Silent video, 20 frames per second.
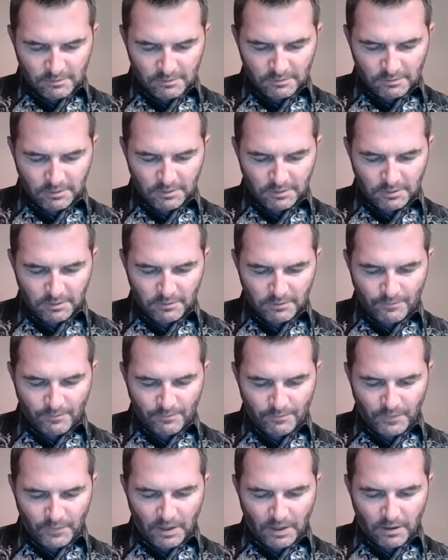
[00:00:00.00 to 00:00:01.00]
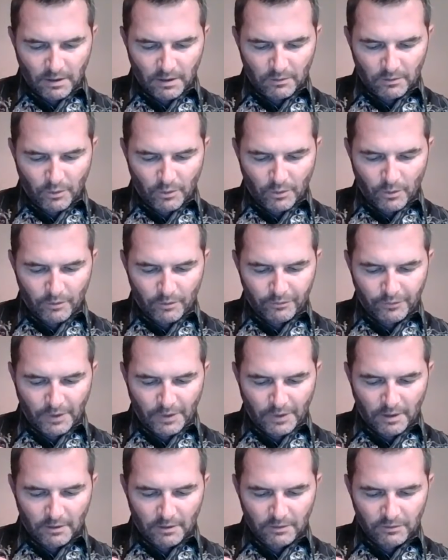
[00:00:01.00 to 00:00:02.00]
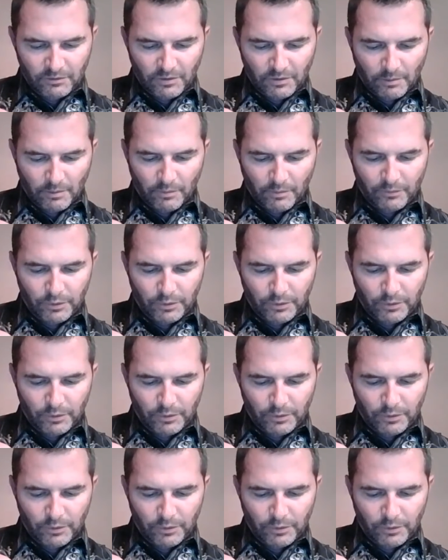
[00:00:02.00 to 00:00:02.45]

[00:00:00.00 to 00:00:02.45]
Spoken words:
And I don't know if some